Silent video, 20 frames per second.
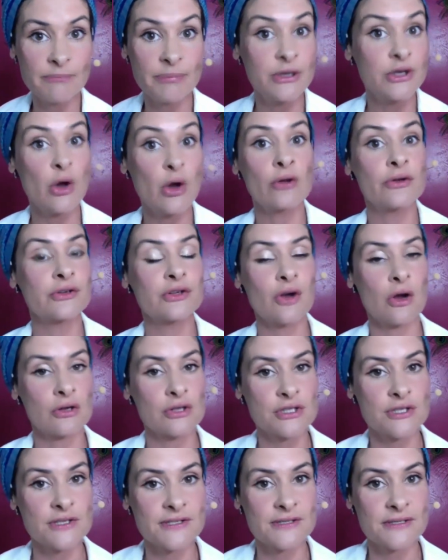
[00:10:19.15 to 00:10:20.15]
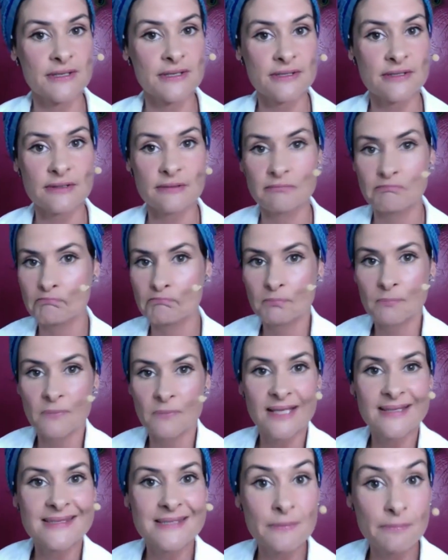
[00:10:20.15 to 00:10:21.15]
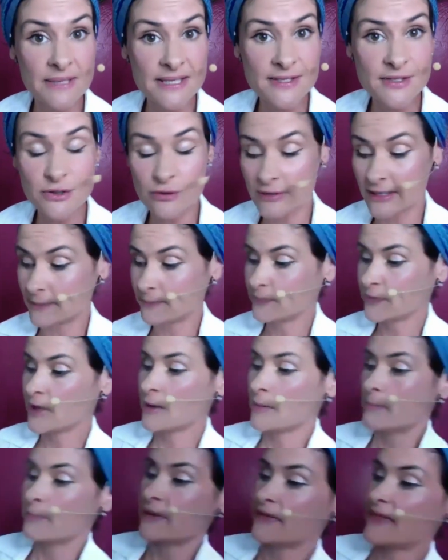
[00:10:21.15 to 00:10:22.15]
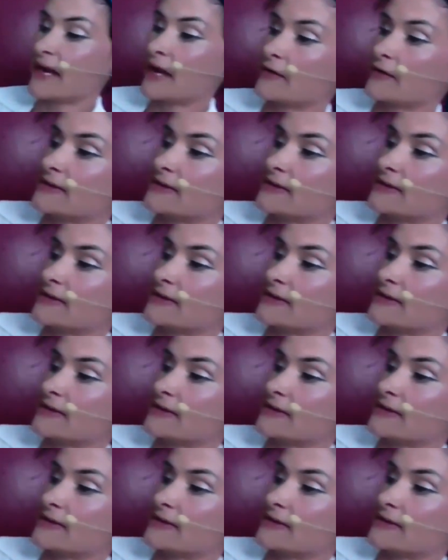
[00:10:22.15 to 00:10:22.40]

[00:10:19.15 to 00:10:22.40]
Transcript: beyond consciousness. It's a mystery, but there